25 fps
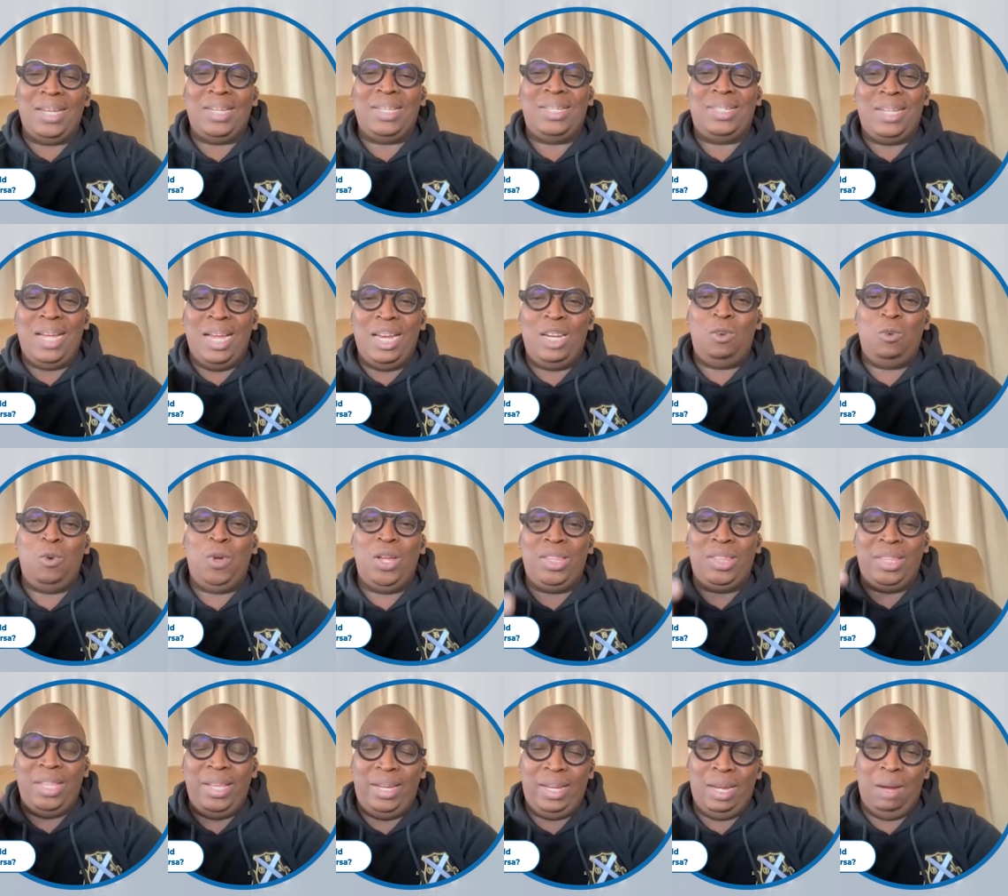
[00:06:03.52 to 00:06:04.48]
understand
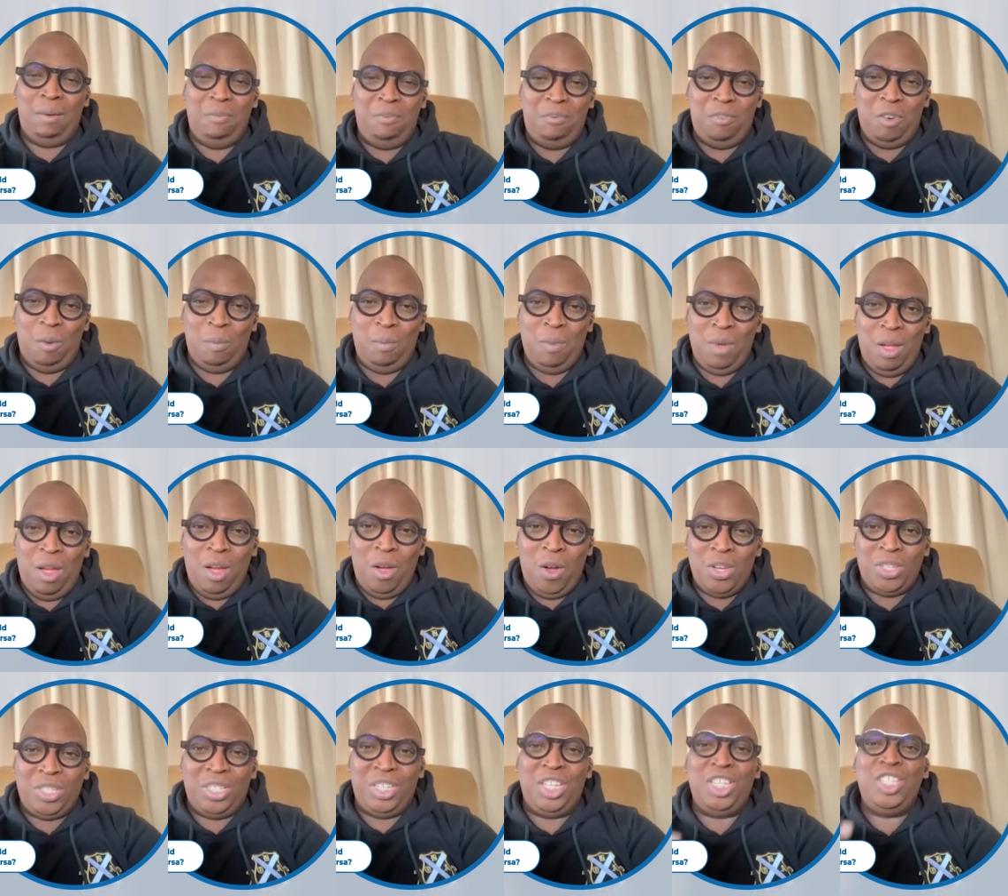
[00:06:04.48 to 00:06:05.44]
where they come from,
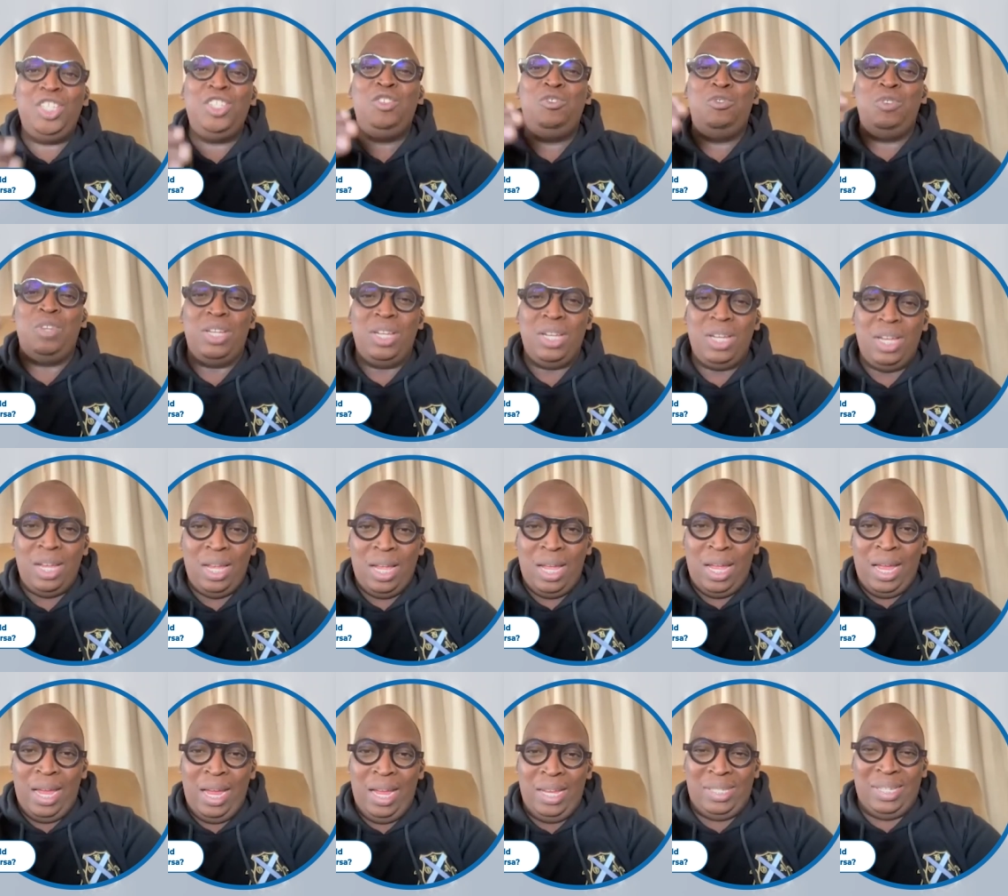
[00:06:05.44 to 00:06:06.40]
because history
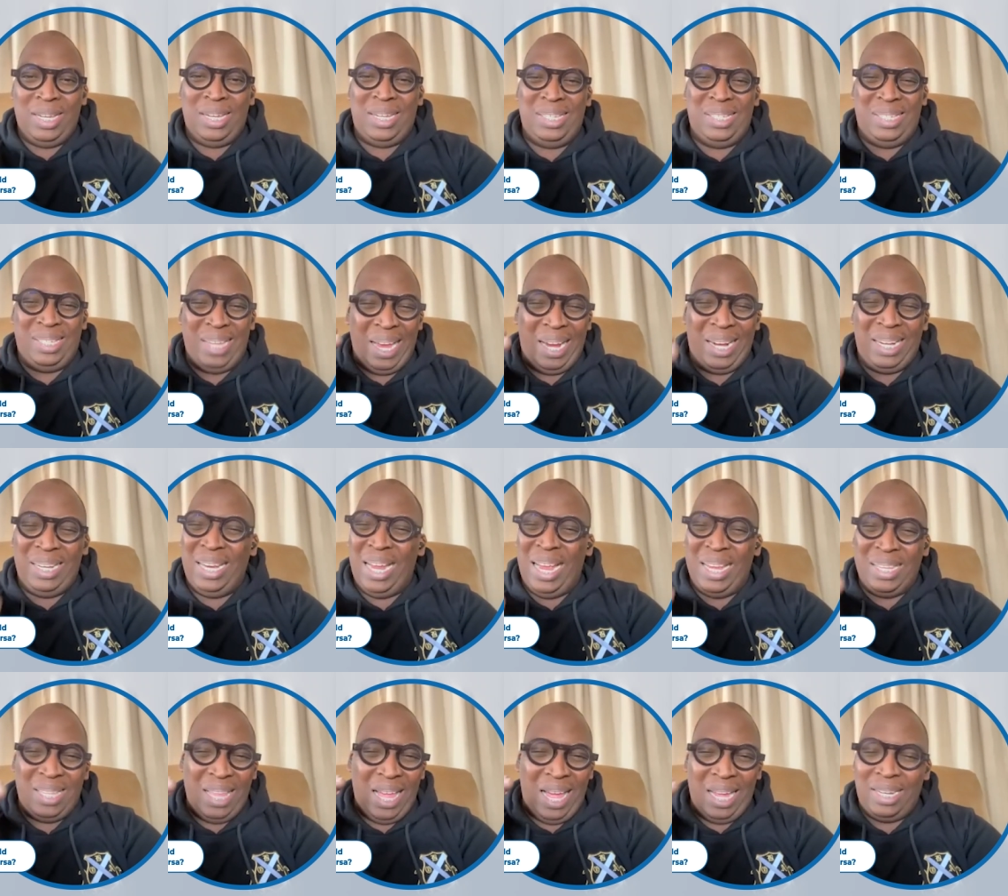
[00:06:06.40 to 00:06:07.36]
is exactly
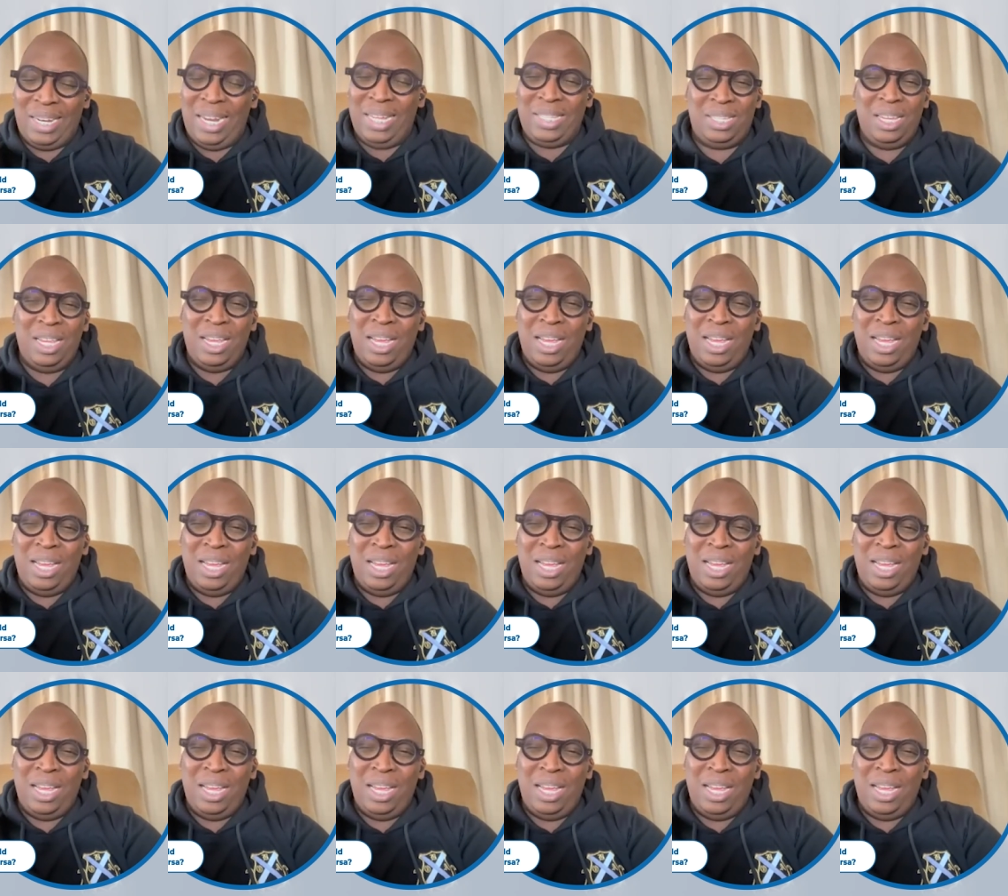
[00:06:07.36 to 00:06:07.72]
that.